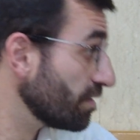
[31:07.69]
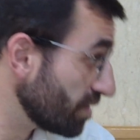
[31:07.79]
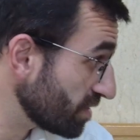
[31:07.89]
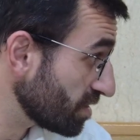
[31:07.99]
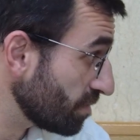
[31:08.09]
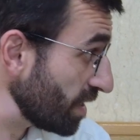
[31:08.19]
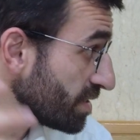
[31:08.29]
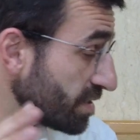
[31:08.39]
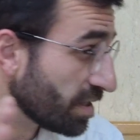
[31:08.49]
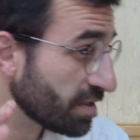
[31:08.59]
This is the
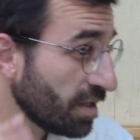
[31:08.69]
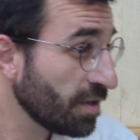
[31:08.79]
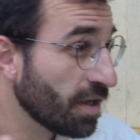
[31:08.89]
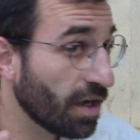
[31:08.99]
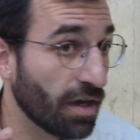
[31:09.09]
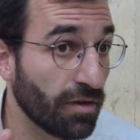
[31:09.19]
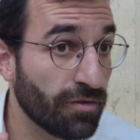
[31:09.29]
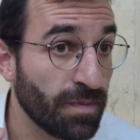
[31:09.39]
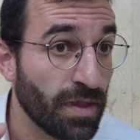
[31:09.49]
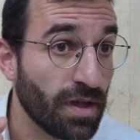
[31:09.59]
mindset of
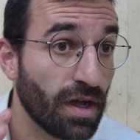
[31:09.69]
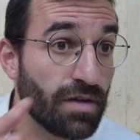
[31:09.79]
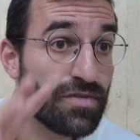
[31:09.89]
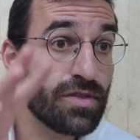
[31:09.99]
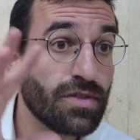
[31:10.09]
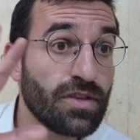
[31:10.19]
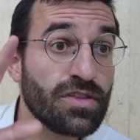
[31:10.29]
the